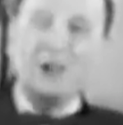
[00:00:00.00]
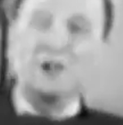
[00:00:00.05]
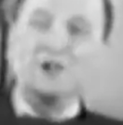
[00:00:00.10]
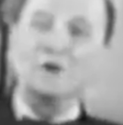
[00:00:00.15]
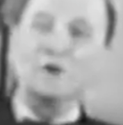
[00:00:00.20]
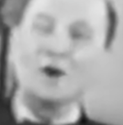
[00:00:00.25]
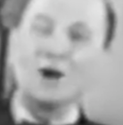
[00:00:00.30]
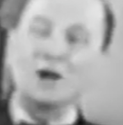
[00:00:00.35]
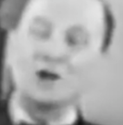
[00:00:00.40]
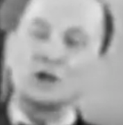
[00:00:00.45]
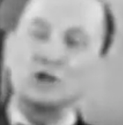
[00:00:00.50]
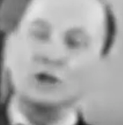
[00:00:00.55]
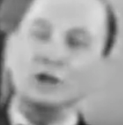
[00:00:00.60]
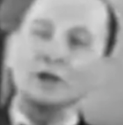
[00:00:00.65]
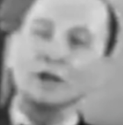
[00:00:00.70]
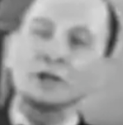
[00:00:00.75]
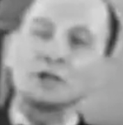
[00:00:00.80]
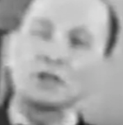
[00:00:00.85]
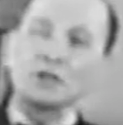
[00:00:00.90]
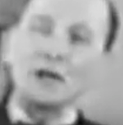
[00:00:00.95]
You are
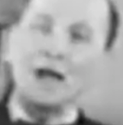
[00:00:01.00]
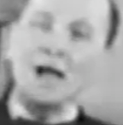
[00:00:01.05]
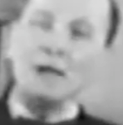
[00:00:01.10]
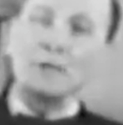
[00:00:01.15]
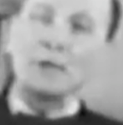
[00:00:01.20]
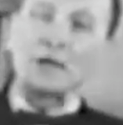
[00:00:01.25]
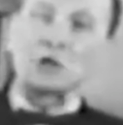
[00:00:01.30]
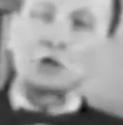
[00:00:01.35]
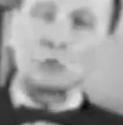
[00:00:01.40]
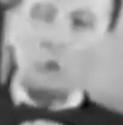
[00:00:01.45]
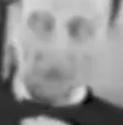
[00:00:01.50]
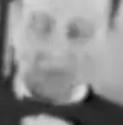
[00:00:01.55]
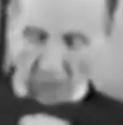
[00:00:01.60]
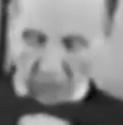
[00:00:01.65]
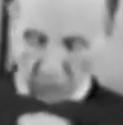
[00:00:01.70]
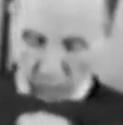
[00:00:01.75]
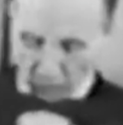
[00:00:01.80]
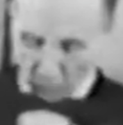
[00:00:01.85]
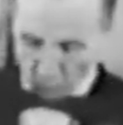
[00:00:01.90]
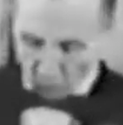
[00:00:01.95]
sure it's a Timex
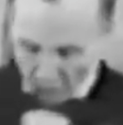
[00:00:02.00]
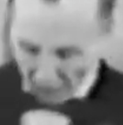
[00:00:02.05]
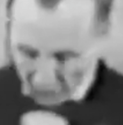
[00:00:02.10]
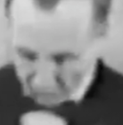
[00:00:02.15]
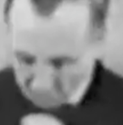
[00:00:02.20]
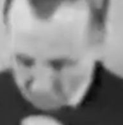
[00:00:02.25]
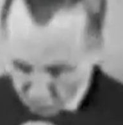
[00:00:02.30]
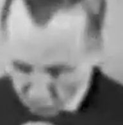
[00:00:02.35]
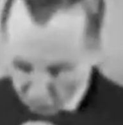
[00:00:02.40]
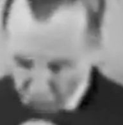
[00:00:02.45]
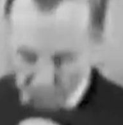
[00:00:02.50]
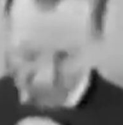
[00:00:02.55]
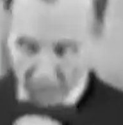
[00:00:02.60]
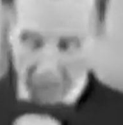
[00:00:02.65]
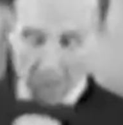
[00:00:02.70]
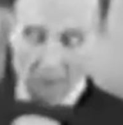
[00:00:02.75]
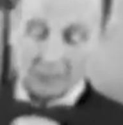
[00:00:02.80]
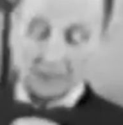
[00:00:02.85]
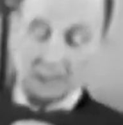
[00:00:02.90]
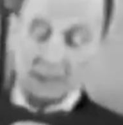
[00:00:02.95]
100 waterproof
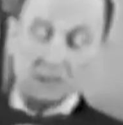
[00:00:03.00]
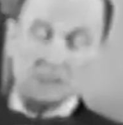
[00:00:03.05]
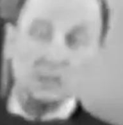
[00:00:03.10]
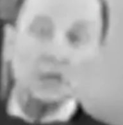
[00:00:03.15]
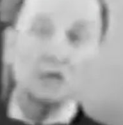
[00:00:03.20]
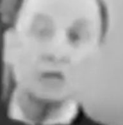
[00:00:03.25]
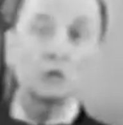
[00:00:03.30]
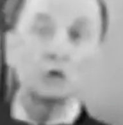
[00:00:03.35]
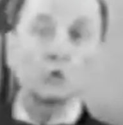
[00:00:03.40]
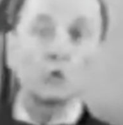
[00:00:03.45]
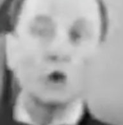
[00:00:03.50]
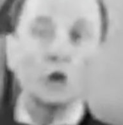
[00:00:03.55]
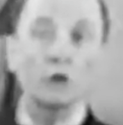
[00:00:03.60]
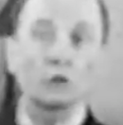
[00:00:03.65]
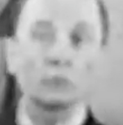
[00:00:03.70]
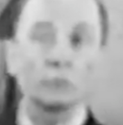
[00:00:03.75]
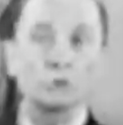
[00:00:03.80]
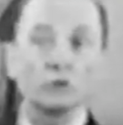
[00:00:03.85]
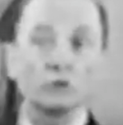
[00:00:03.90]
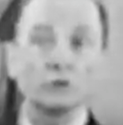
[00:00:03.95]
because it says
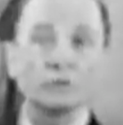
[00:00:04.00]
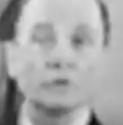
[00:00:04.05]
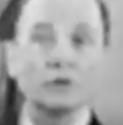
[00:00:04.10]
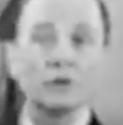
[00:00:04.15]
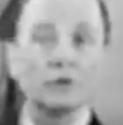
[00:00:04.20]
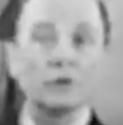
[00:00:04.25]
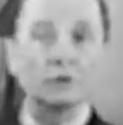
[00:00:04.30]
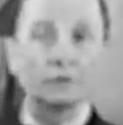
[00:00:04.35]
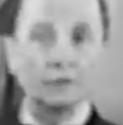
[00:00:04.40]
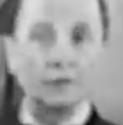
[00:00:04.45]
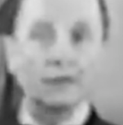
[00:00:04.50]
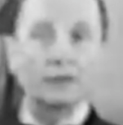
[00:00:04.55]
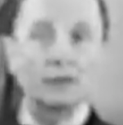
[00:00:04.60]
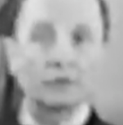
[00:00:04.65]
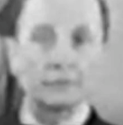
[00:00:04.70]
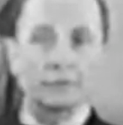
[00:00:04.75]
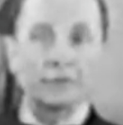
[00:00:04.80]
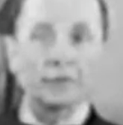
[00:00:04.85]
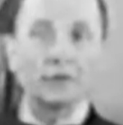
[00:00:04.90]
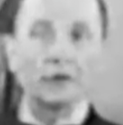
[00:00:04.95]
waterproof right
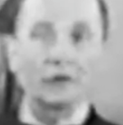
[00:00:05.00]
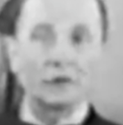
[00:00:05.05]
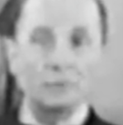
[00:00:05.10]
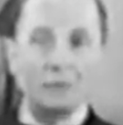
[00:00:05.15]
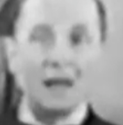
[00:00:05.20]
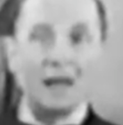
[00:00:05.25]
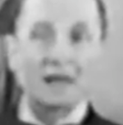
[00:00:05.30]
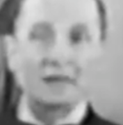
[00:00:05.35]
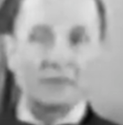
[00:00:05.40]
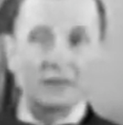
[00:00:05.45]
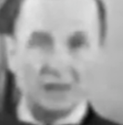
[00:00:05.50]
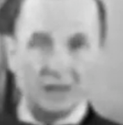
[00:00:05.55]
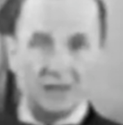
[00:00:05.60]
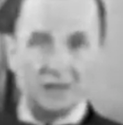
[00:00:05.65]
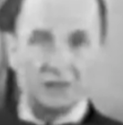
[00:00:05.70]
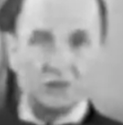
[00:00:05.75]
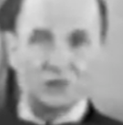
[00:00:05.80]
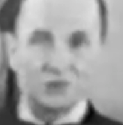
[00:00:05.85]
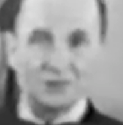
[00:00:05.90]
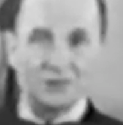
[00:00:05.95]
over here on the back of the
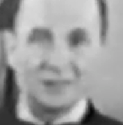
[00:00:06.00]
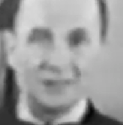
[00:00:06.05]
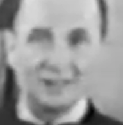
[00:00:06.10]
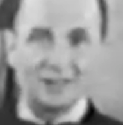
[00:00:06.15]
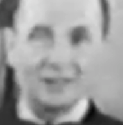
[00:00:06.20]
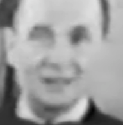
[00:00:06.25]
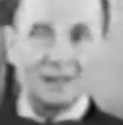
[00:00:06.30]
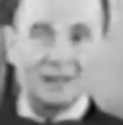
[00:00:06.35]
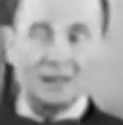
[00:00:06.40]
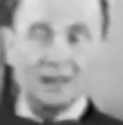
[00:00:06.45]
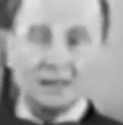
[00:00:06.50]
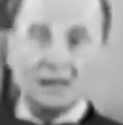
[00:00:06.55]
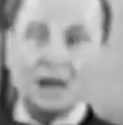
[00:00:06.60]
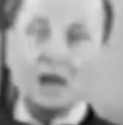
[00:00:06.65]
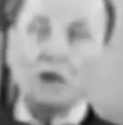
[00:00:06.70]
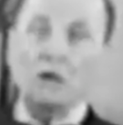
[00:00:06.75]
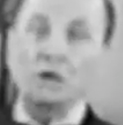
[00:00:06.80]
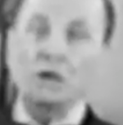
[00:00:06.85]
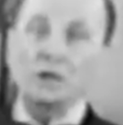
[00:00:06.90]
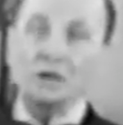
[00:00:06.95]
case.
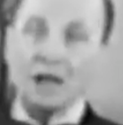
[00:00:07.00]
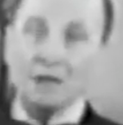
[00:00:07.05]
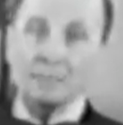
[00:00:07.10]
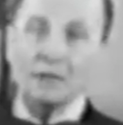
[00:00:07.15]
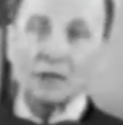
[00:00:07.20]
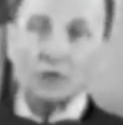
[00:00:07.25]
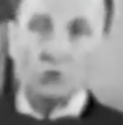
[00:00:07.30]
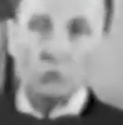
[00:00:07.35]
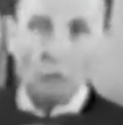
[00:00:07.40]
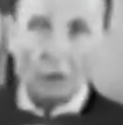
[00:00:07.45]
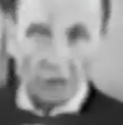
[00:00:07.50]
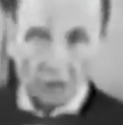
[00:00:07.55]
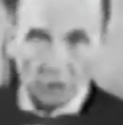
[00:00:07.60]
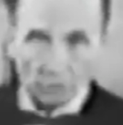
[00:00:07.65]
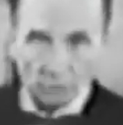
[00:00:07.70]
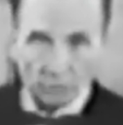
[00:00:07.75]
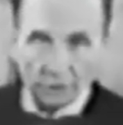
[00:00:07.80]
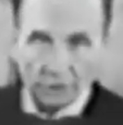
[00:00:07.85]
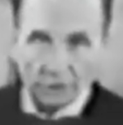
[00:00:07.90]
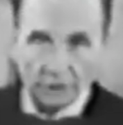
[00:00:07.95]
Now, Timex
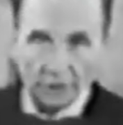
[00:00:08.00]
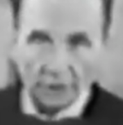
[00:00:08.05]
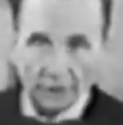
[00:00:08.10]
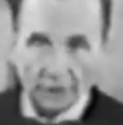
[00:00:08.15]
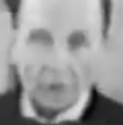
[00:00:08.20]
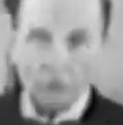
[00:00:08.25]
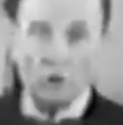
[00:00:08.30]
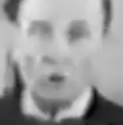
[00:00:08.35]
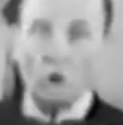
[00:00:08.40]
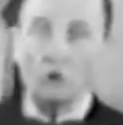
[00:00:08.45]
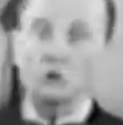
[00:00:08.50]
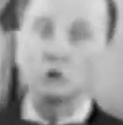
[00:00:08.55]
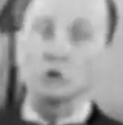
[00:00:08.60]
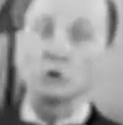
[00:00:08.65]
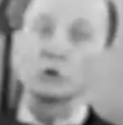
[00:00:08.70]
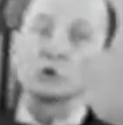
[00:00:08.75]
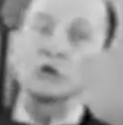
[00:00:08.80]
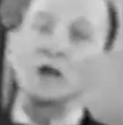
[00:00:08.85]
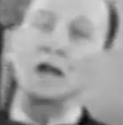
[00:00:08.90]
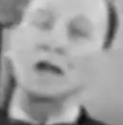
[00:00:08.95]
100 is
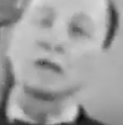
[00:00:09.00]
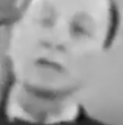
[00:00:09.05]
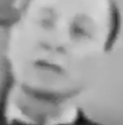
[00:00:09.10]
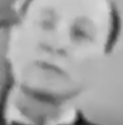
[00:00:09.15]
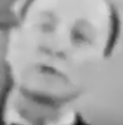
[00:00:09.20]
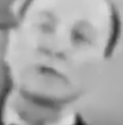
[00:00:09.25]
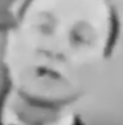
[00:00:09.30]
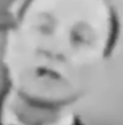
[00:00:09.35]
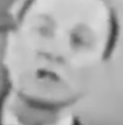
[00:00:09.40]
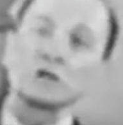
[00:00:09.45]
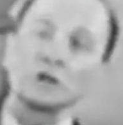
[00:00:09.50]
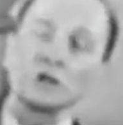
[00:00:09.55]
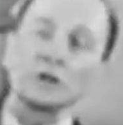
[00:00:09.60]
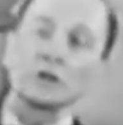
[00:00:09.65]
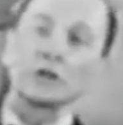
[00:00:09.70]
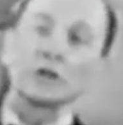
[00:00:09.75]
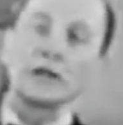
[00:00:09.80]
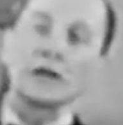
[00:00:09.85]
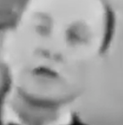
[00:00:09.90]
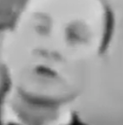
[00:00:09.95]
also scientifically
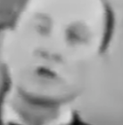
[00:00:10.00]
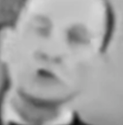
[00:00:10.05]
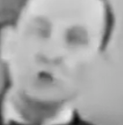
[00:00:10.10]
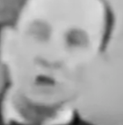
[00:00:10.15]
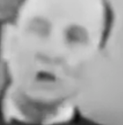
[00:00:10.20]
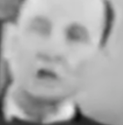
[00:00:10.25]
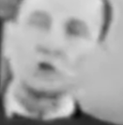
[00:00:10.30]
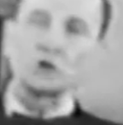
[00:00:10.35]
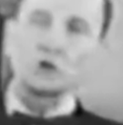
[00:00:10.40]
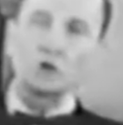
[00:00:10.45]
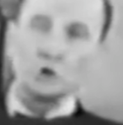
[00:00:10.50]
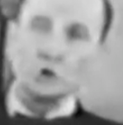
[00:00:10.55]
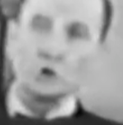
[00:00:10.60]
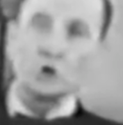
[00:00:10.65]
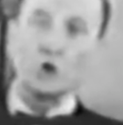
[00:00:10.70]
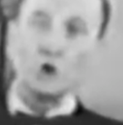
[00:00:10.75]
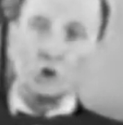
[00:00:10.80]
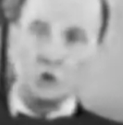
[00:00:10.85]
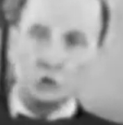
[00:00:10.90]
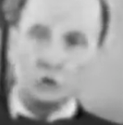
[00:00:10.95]
sealed against dust and
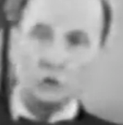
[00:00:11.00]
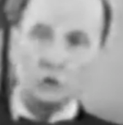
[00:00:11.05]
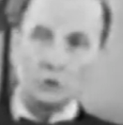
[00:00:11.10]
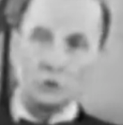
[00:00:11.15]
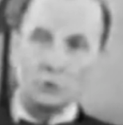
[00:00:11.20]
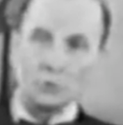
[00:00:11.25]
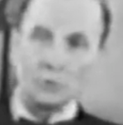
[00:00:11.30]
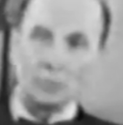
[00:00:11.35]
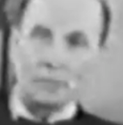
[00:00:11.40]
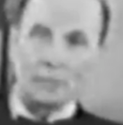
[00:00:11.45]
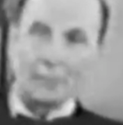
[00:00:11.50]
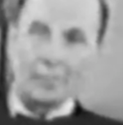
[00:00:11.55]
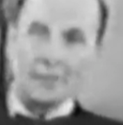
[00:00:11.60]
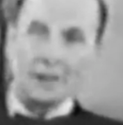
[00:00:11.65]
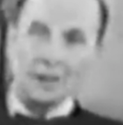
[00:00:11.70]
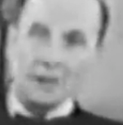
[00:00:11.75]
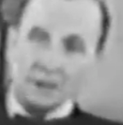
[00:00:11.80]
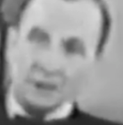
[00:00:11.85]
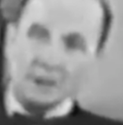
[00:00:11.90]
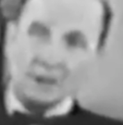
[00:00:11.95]
dirt, too.
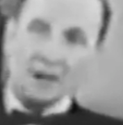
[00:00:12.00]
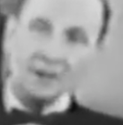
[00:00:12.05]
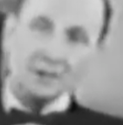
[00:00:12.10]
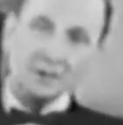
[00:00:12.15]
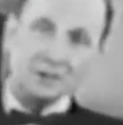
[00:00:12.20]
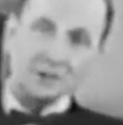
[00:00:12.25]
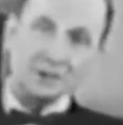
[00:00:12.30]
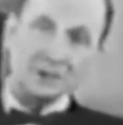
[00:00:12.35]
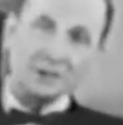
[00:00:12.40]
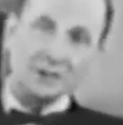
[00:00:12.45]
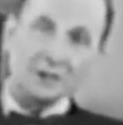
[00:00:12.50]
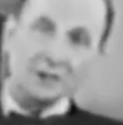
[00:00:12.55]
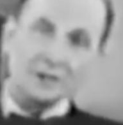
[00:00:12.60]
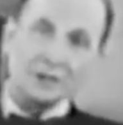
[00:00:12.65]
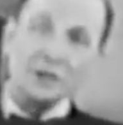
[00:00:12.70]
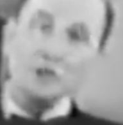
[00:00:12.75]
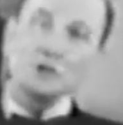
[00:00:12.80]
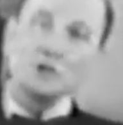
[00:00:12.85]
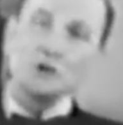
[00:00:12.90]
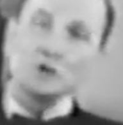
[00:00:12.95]
Yes,
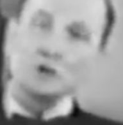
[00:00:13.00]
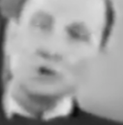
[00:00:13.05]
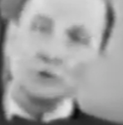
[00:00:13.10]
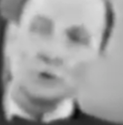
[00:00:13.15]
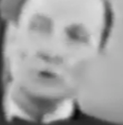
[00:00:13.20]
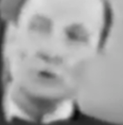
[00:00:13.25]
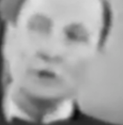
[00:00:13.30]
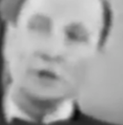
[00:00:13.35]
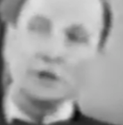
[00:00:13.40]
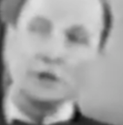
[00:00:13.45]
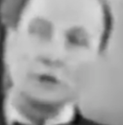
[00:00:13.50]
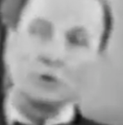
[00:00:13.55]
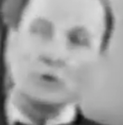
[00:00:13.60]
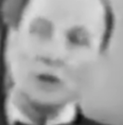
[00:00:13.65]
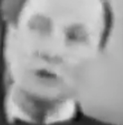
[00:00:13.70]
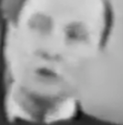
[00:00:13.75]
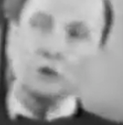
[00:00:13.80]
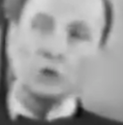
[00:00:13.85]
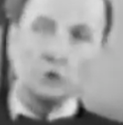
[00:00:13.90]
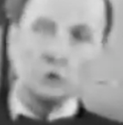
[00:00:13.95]
this is truly
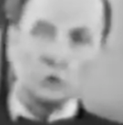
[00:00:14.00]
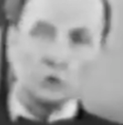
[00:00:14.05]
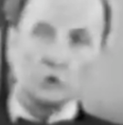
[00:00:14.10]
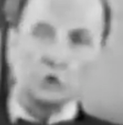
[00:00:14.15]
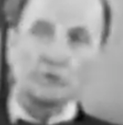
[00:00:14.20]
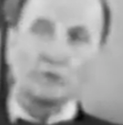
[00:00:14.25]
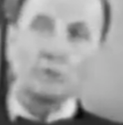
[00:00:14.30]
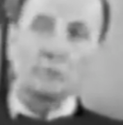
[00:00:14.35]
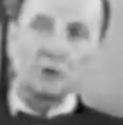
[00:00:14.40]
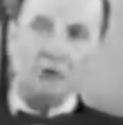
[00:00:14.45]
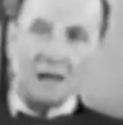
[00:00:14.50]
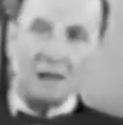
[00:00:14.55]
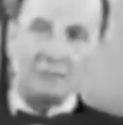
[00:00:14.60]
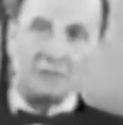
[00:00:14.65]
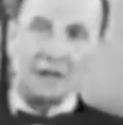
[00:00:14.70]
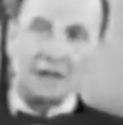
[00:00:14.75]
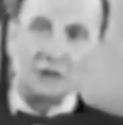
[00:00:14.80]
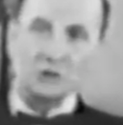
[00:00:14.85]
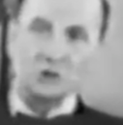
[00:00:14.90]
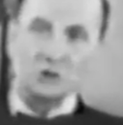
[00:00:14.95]
great news from
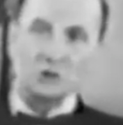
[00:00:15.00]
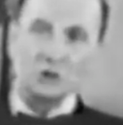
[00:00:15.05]
Timex.